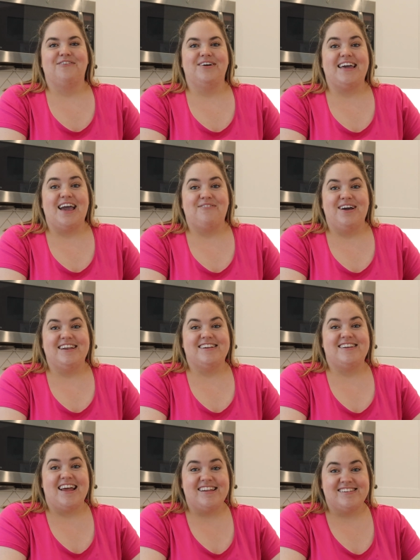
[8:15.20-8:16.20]
We can't wait to
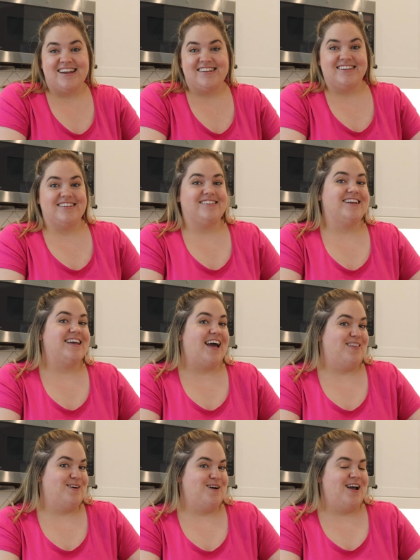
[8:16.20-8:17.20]
taste test this
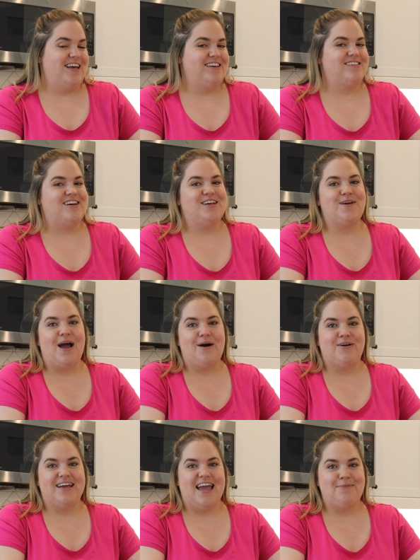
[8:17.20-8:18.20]
together and tell you
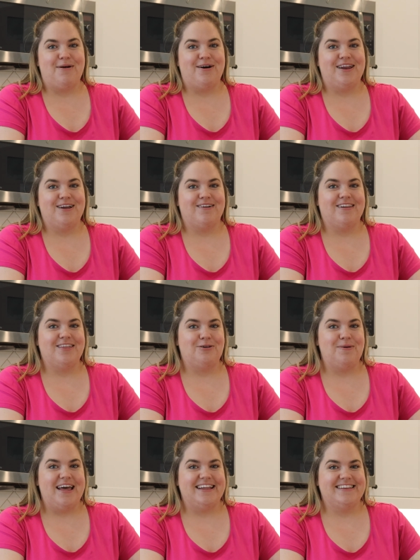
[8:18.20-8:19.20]
how it came out here in a
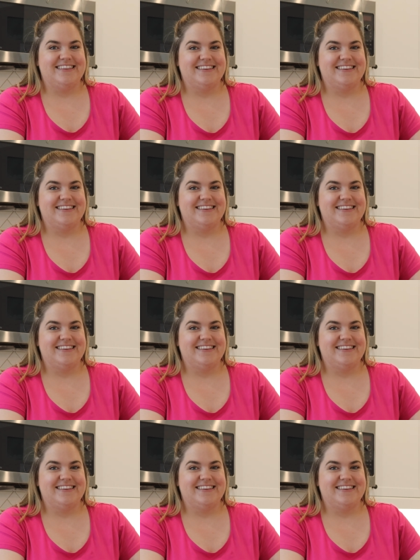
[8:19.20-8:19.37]
little bit.